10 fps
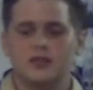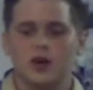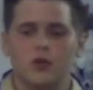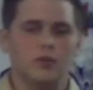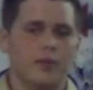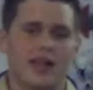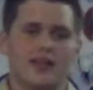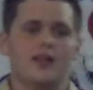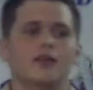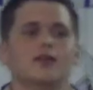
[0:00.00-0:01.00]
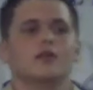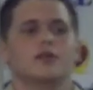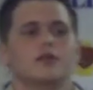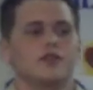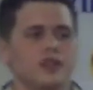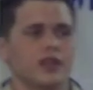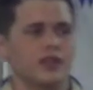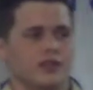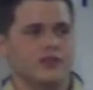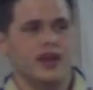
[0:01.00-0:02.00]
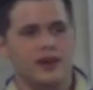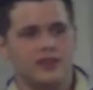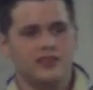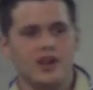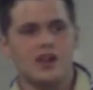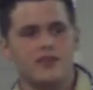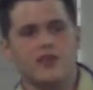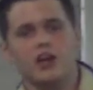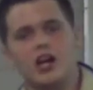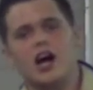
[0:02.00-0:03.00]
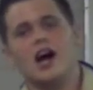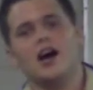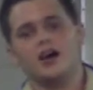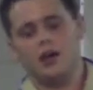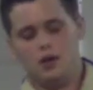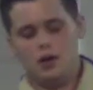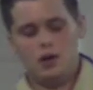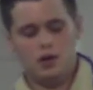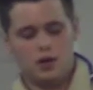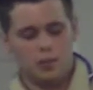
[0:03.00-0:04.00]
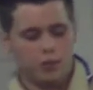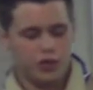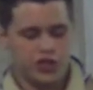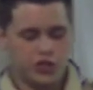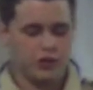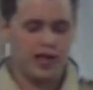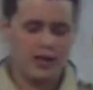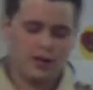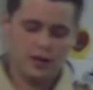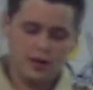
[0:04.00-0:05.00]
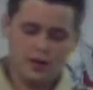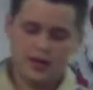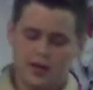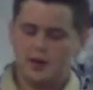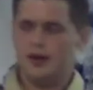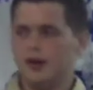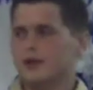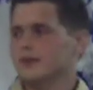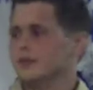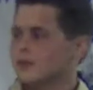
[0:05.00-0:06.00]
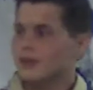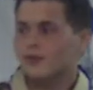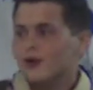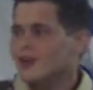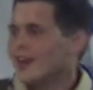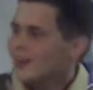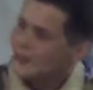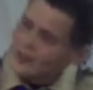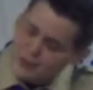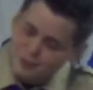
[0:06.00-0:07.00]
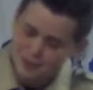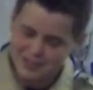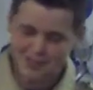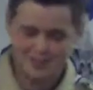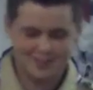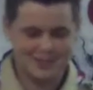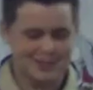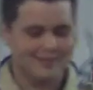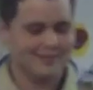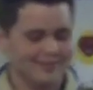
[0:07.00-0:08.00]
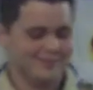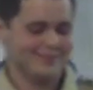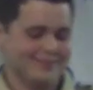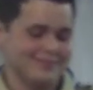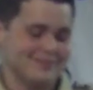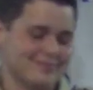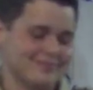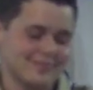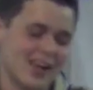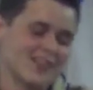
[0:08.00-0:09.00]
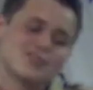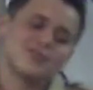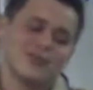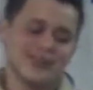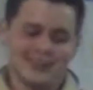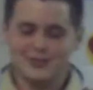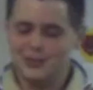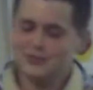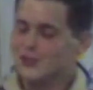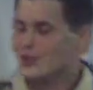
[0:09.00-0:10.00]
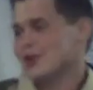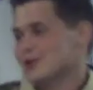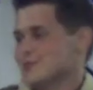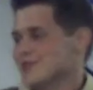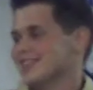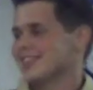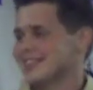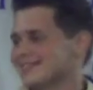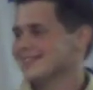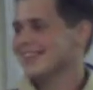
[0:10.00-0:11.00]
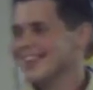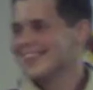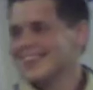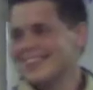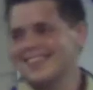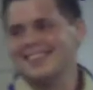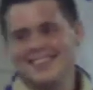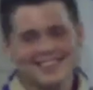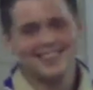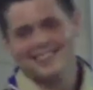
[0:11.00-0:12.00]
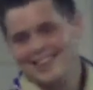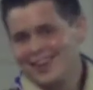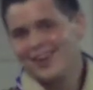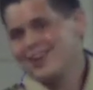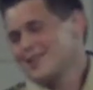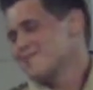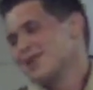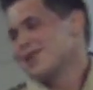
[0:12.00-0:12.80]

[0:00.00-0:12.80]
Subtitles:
don't make it to Eagle Scout. It's not a very high completion rate. And so far, Dad, you're 100%. So not so far. You're 100%. There aren't any